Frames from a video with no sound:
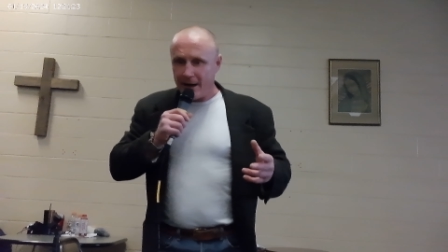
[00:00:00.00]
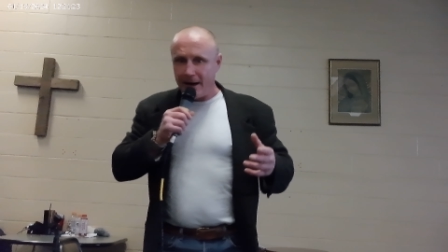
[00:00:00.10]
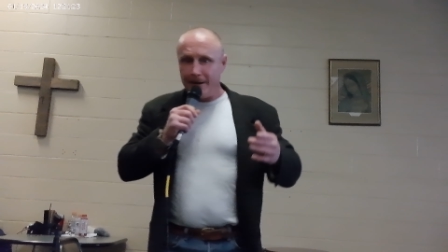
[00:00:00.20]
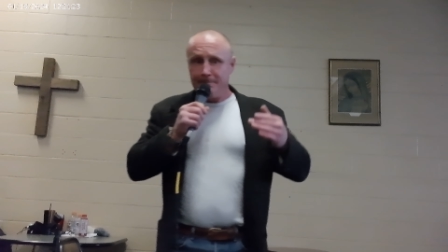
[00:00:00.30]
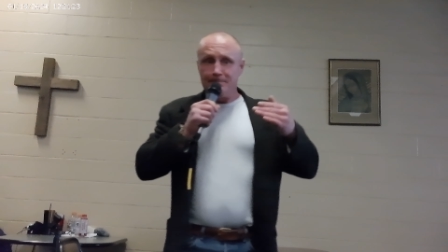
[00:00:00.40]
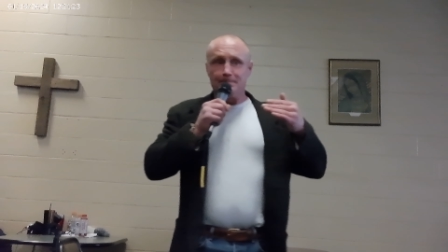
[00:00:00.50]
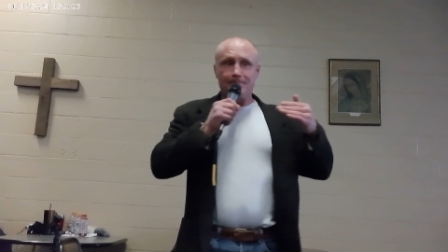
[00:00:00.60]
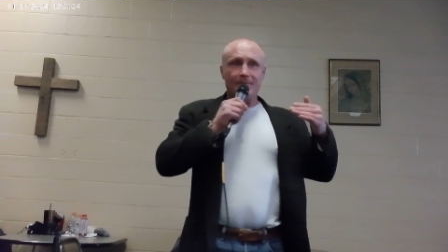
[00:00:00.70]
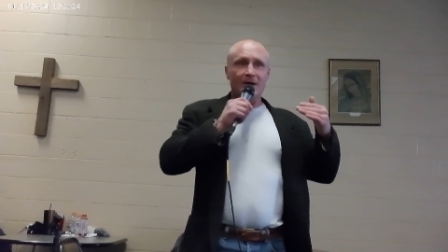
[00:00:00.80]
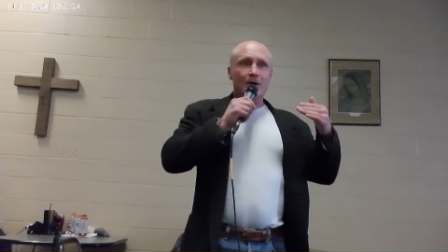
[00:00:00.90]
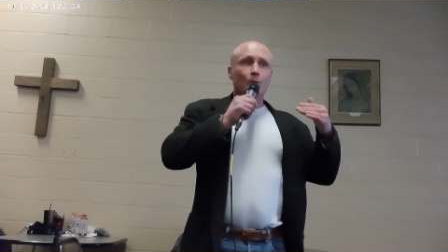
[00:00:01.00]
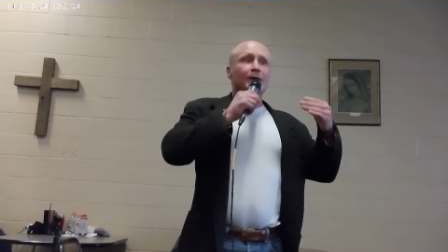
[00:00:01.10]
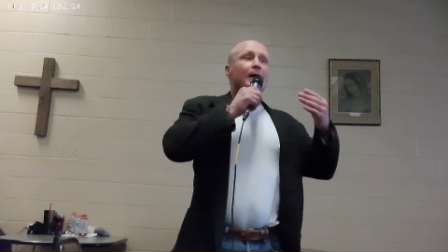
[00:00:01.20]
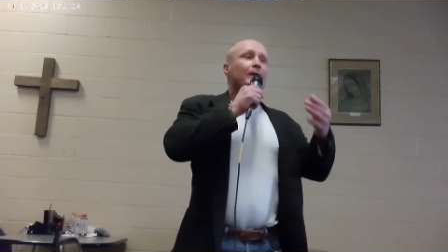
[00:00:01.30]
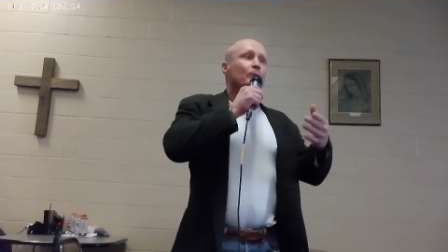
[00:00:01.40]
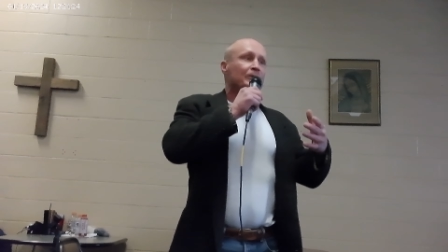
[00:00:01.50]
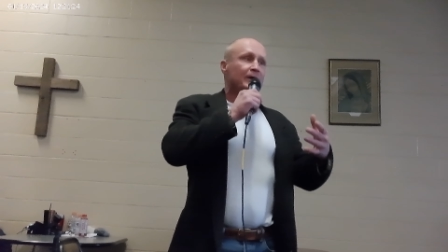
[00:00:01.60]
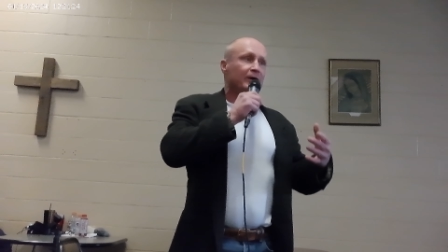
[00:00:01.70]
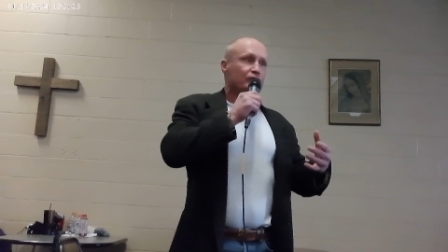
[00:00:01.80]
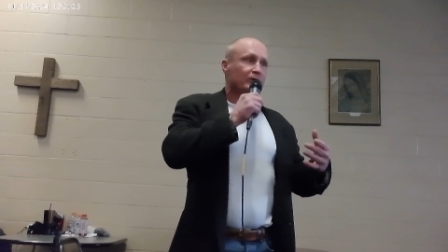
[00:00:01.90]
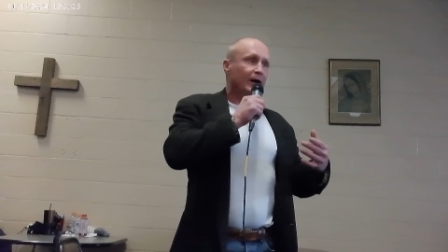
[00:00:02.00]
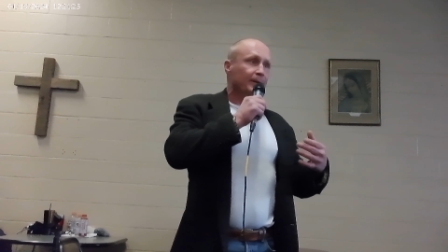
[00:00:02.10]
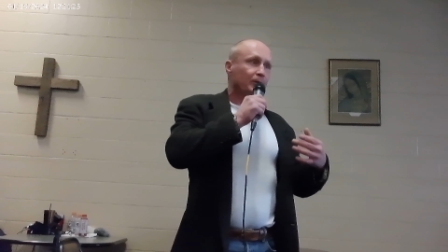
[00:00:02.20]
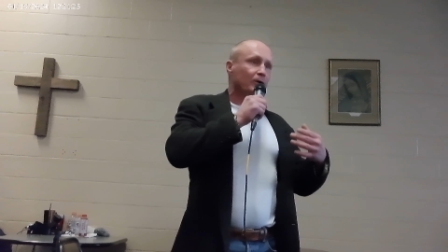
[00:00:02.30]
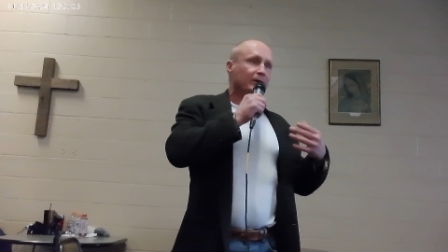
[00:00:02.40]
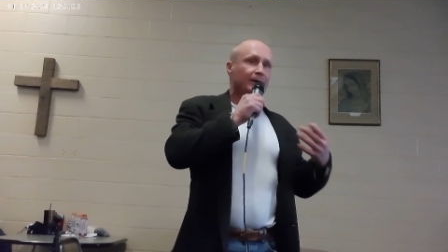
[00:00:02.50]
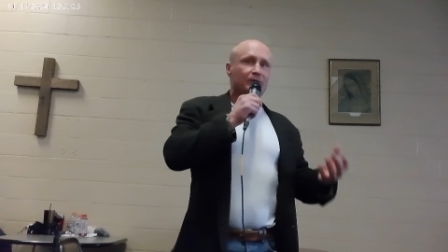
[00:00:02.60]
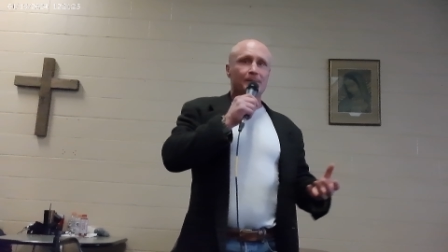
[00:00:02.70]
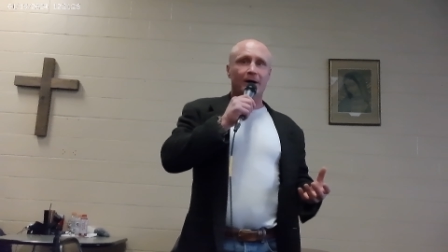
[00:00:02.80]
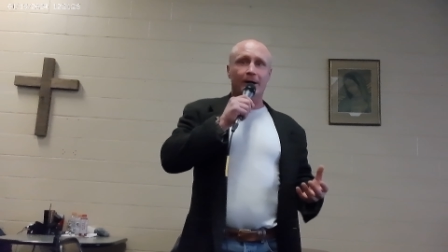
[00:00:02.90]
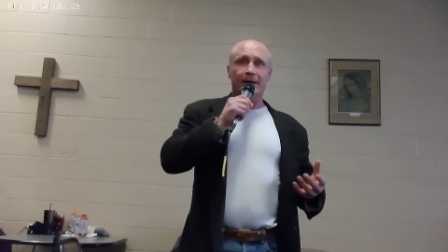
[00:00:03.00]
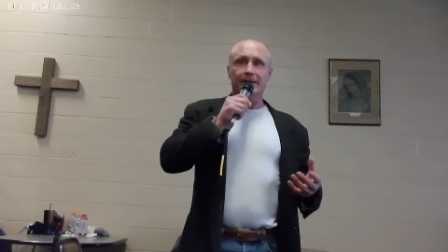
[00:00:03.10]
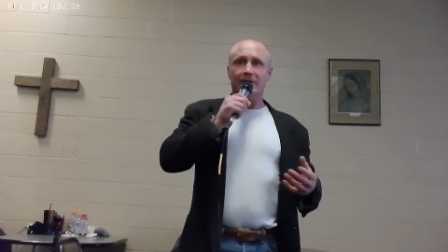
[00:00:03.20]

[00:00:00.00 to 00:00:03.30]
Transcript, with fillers: Um, when when the angel Gabriel came to Mary